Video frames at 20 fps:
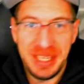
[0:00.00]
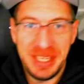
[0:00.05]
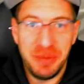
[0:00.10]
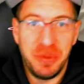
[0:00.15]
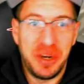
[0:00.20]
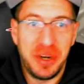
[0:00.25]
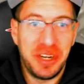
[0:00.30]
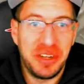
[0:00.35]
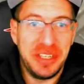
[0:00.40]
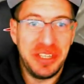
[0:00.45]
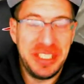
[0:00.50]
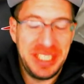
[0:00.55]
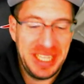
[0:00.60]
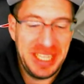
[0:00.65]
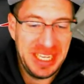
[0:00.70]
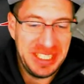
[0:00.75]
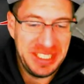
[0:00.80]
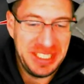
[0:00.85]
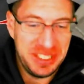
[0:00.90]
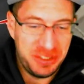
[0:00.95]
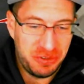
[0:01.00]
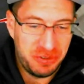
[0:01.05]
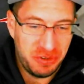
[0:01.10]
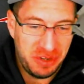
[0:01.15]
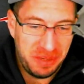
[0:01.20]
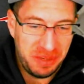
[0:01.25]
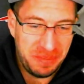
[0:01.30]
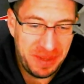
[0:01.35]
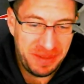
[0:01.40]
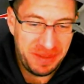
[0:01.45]
we're going to get
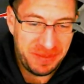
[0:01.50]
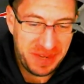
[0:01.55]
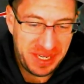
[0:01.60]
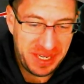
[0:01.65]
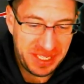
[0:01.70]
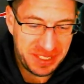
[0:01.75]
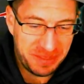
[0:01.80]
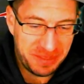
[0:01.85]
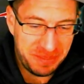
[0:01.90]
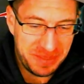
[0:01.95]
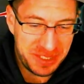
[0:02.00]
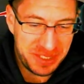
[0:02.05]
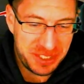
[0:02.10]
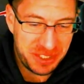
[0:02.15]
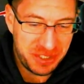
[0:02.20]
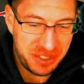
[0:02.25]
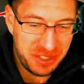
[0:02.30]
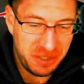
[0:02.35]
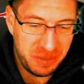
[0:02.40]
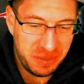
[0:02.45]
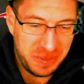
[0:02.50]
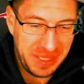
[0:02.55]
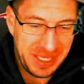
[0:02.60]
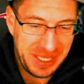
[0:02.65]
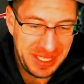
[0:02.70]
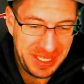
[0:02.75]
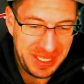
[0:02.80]
destroyed by fighting Mr. Toby.